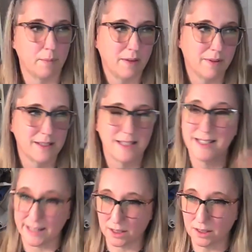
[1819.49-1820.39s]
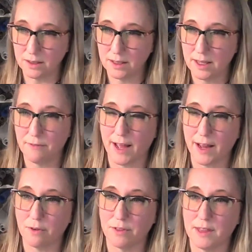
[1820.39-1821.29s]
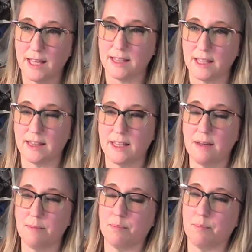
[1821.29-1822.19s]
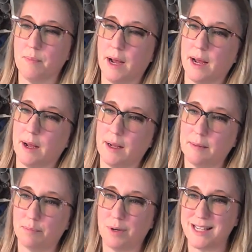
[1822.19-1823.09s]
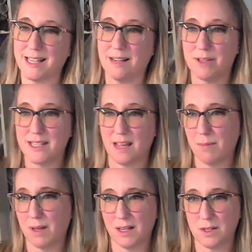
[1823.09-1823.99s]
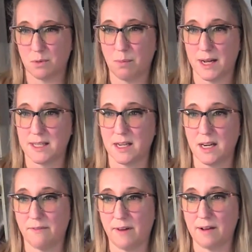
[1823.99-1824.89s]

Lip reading: even still, if I don't think that the present level statement is robust enough,